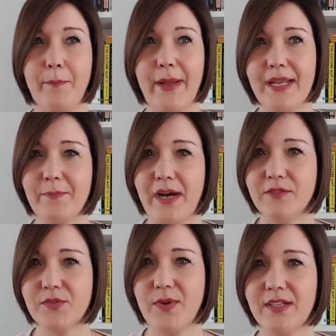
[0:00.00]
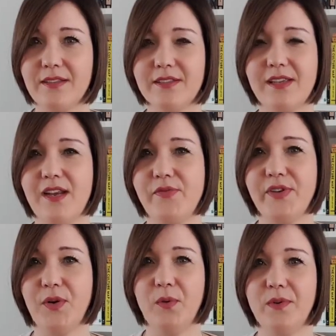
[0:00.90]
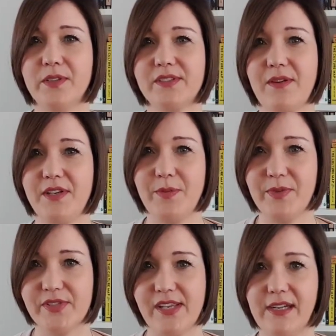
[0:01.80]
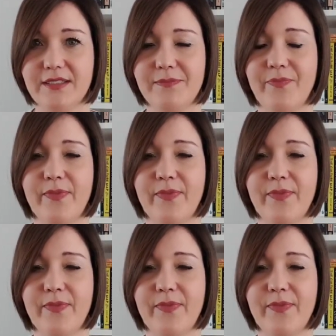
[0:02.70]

bad bounce rate is anything over 70%.